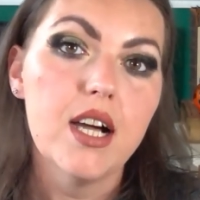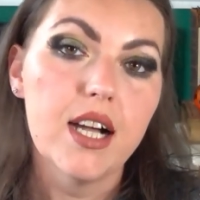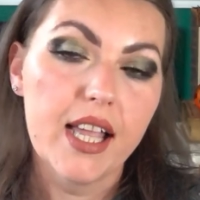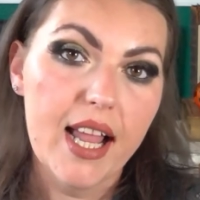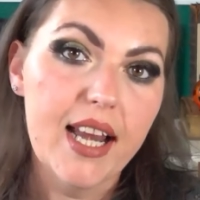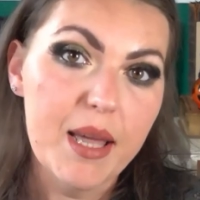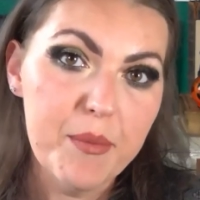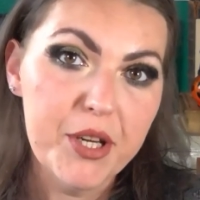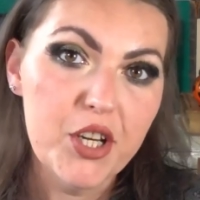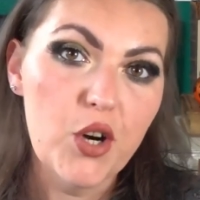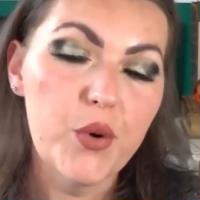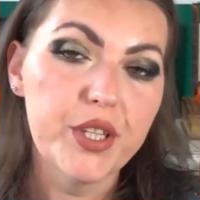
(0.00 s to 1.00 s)
Again, let me
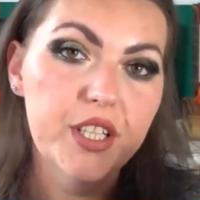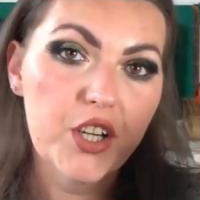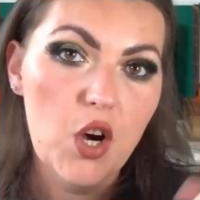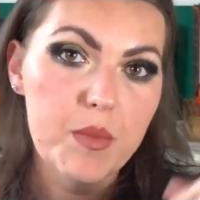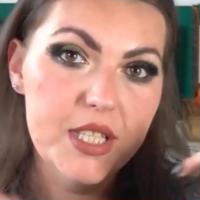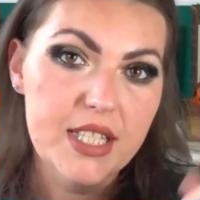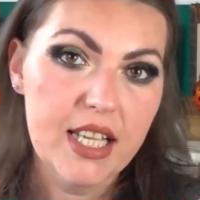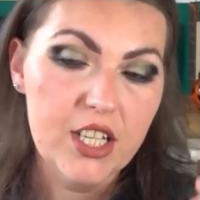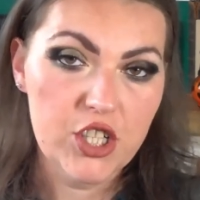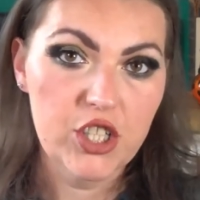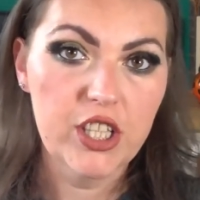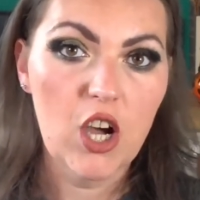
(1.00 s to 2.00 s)
know in the comment
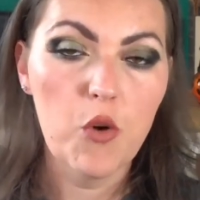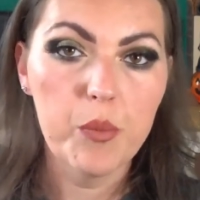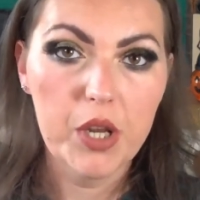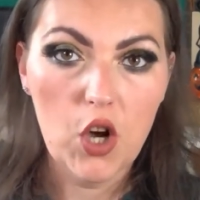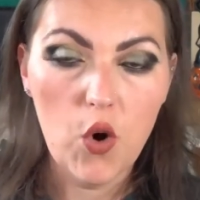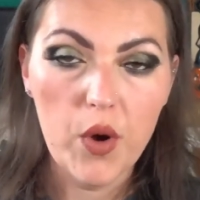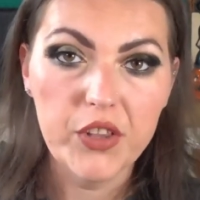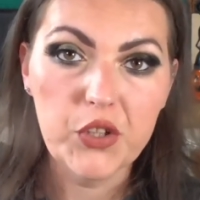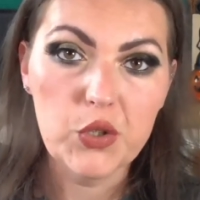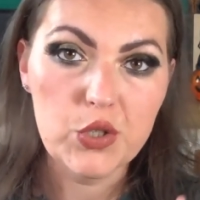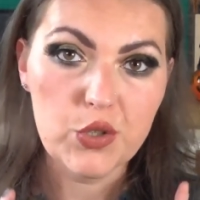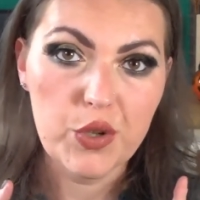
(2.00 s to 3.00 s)
section down below, and
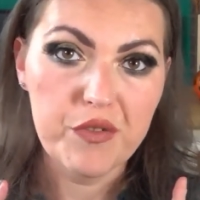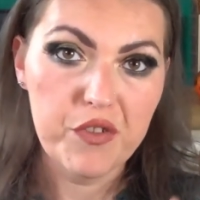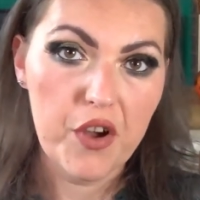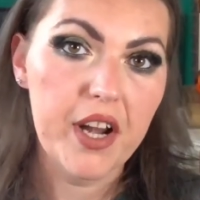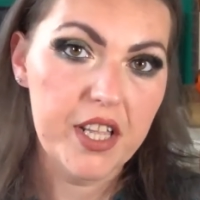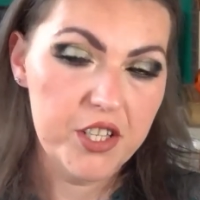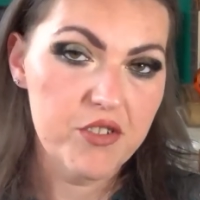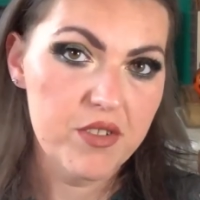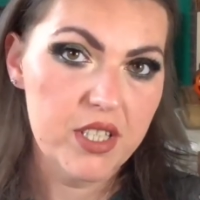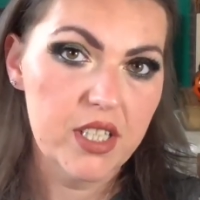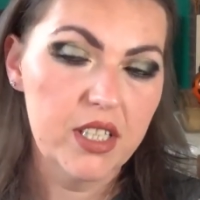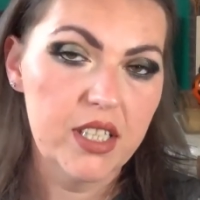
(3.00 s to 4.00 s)
also if you are
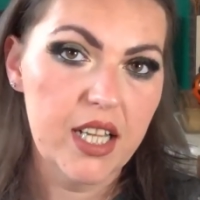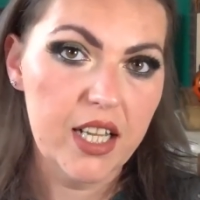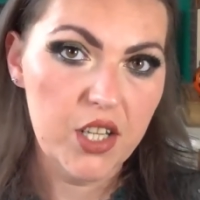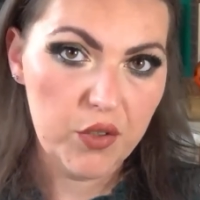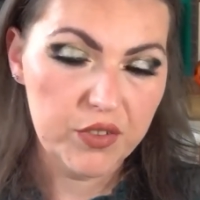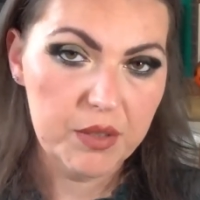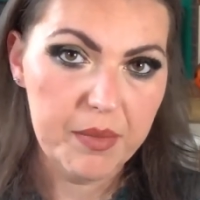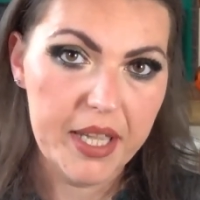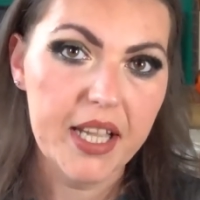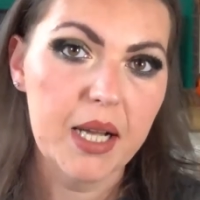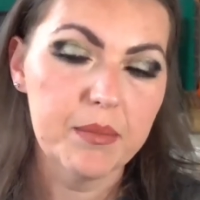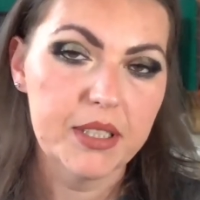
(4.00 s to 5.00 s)
interested in any of the
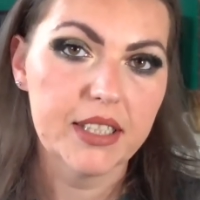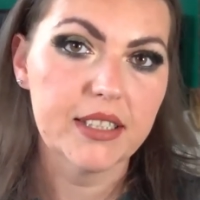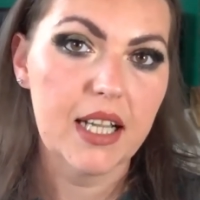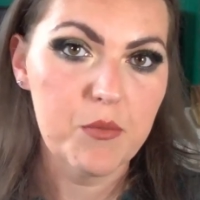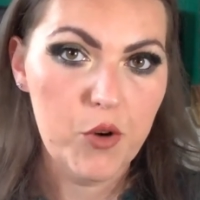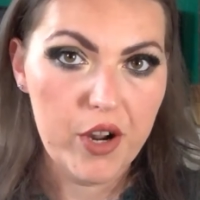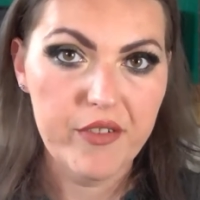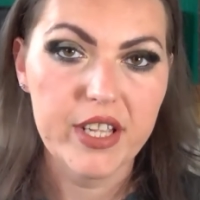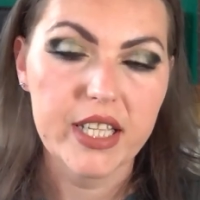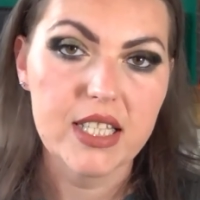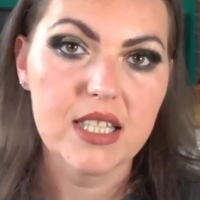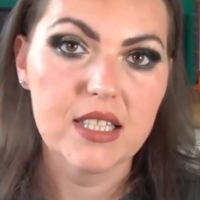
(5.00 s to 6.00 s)
makeup that I'm
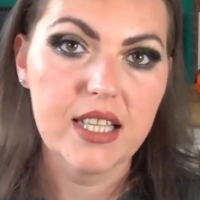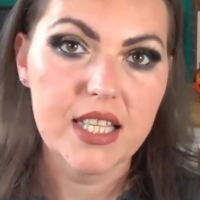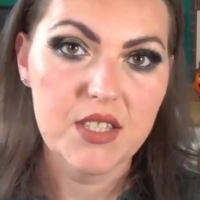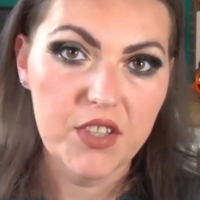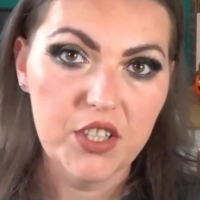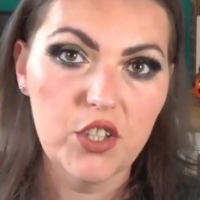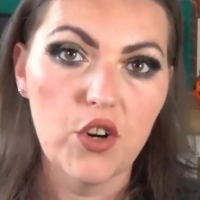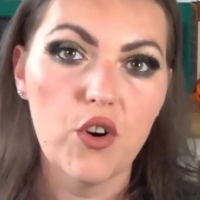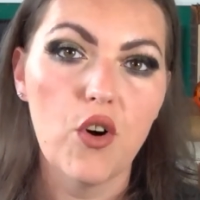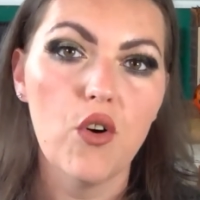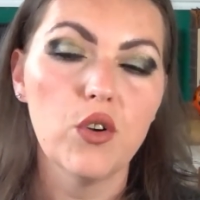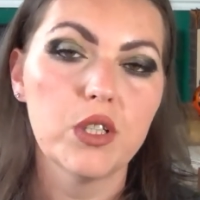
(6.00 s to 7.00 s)
wearing in today's video,
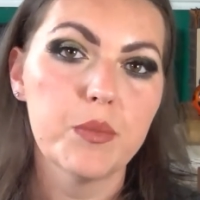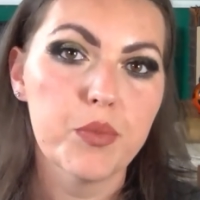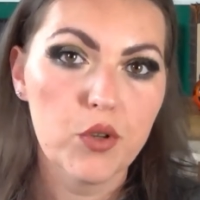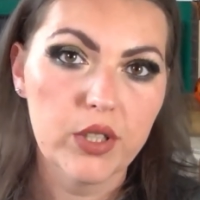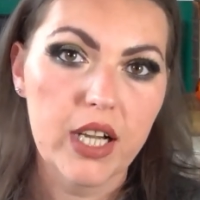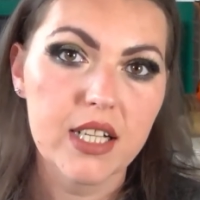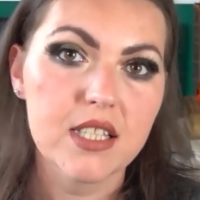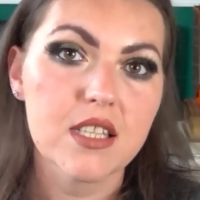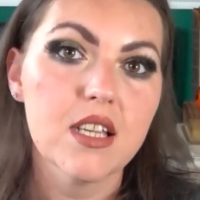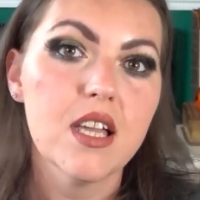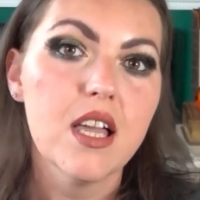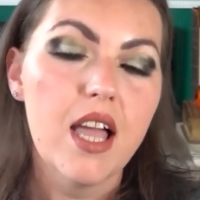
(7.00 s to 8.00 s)
all the products
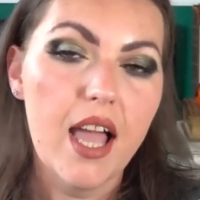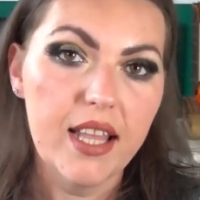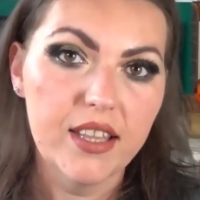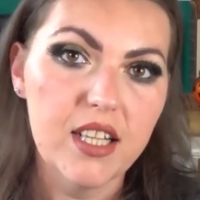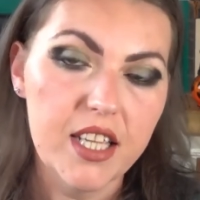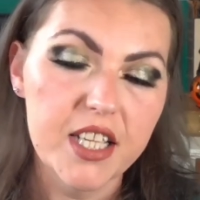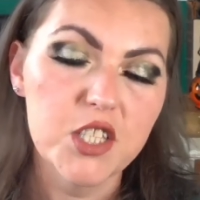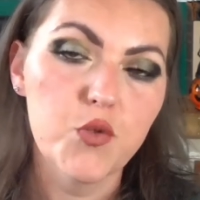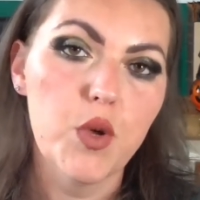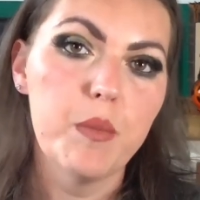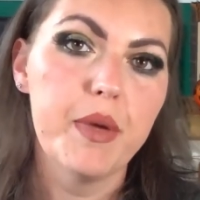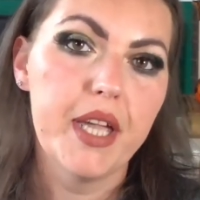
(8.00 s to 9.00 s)
and the links
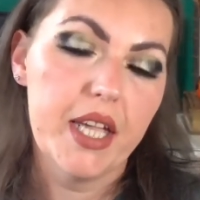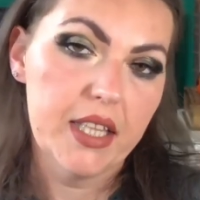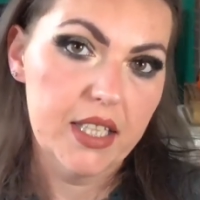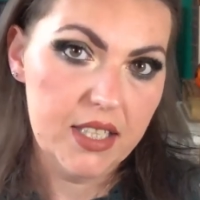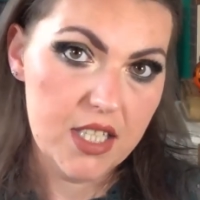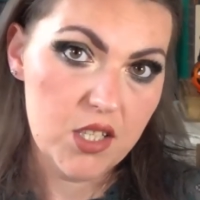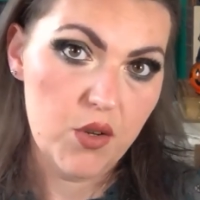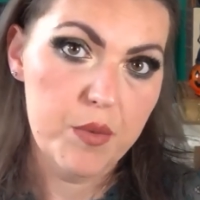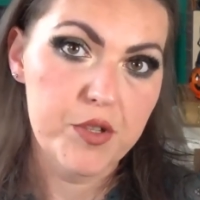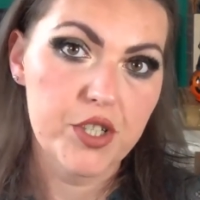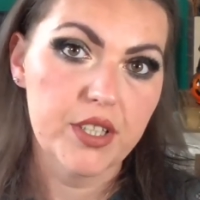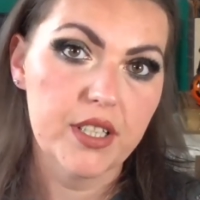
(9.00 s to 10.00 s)
will be in the
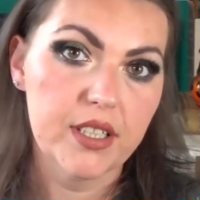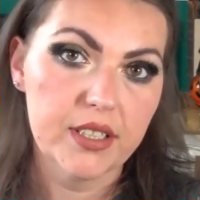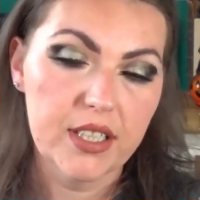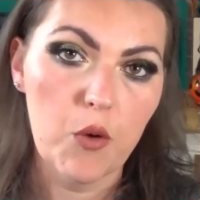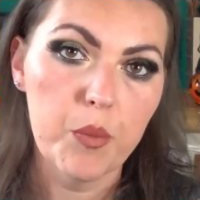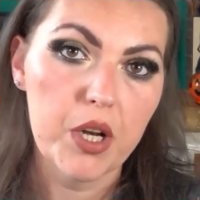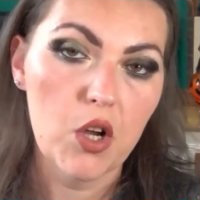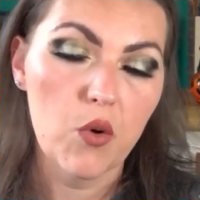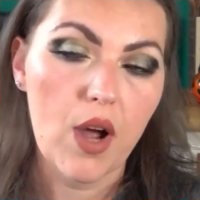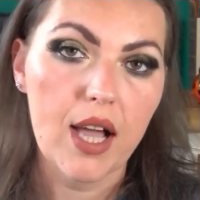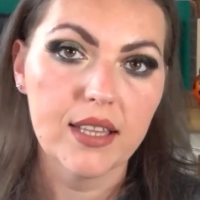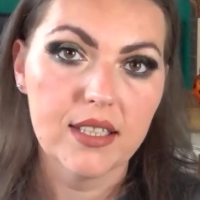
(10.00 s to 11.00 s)
description uh, down
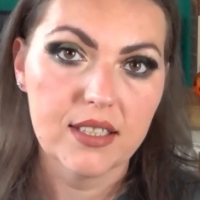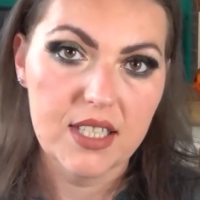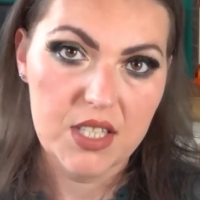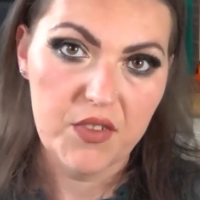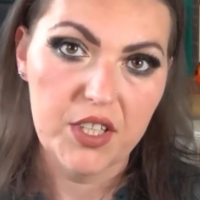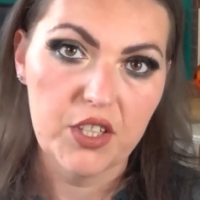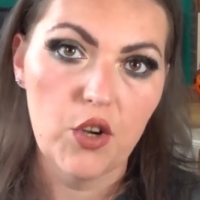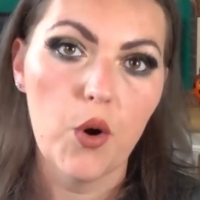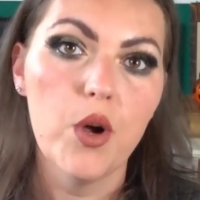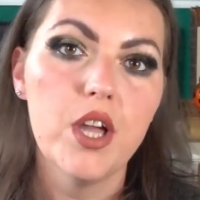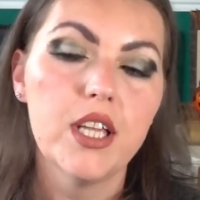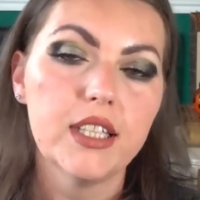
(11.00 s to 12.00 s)
below under this
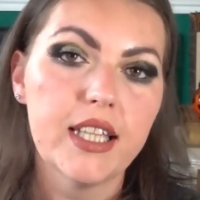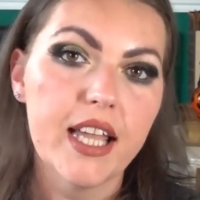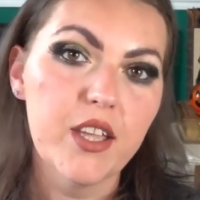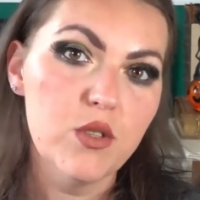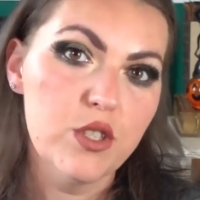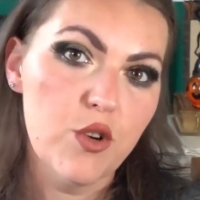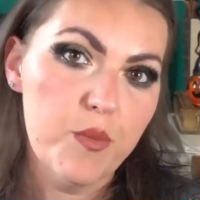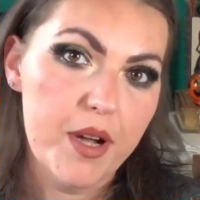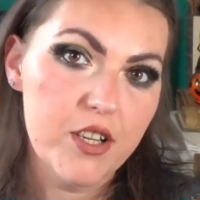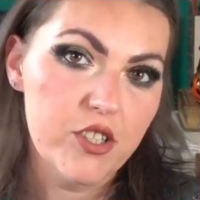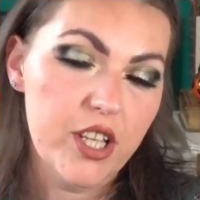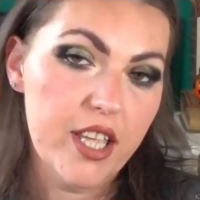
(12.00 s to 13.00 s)
video. Thank you so
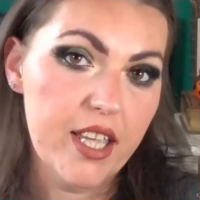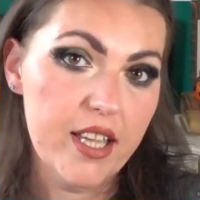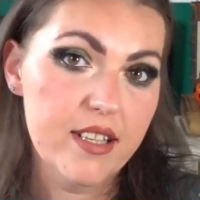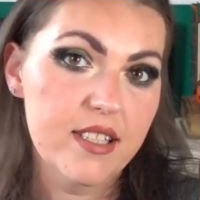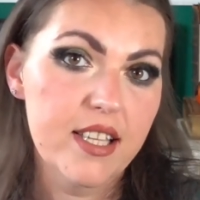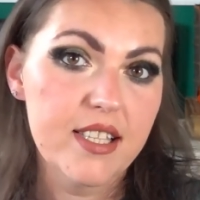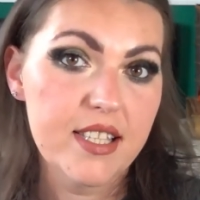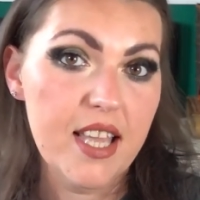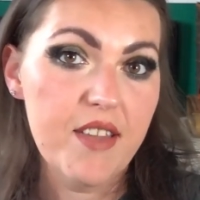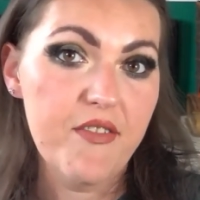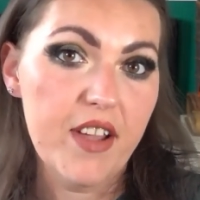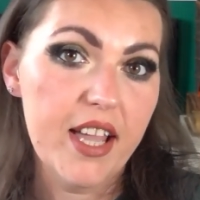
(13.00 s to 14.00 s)
much, take care, stay
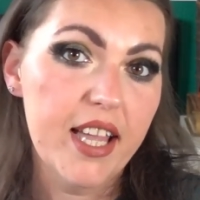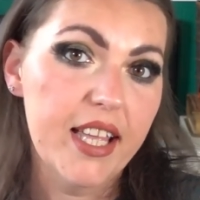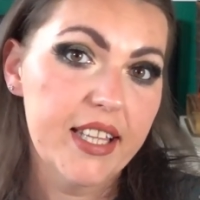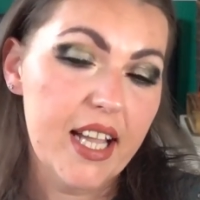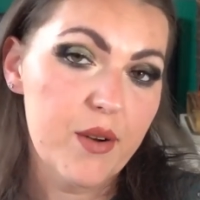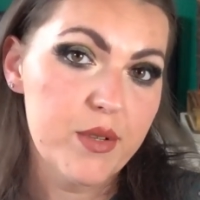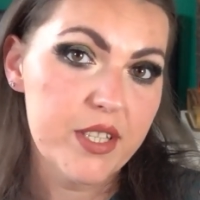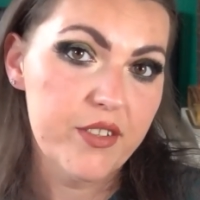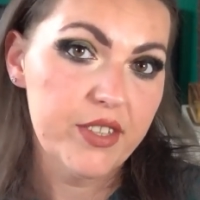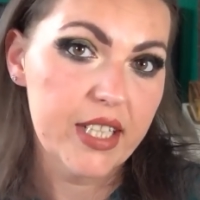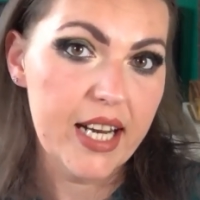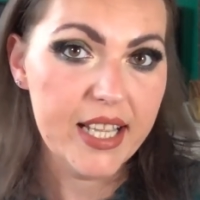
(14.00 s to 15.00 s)
safe, and I will see
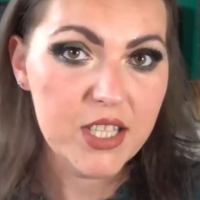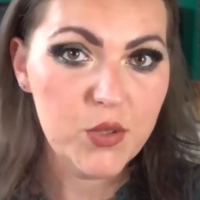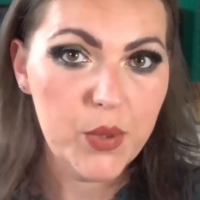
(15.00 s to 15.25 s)
you in the next